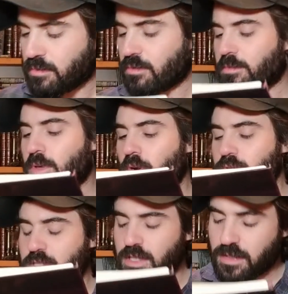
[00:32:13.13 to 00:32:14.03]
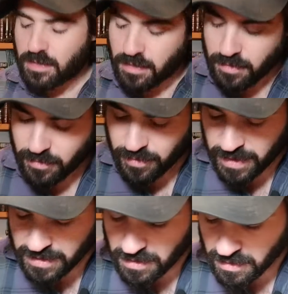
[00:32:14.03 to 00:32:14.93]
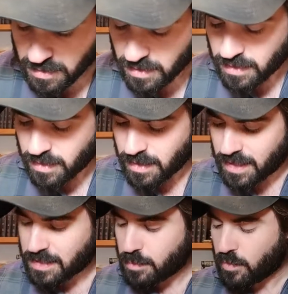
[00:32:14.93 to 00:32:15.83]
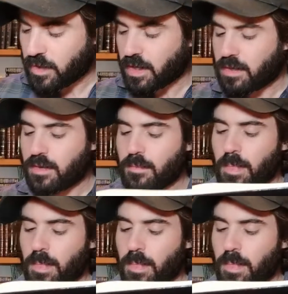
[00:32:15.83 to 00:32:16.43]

Reb Yossi. Friends, let's move on.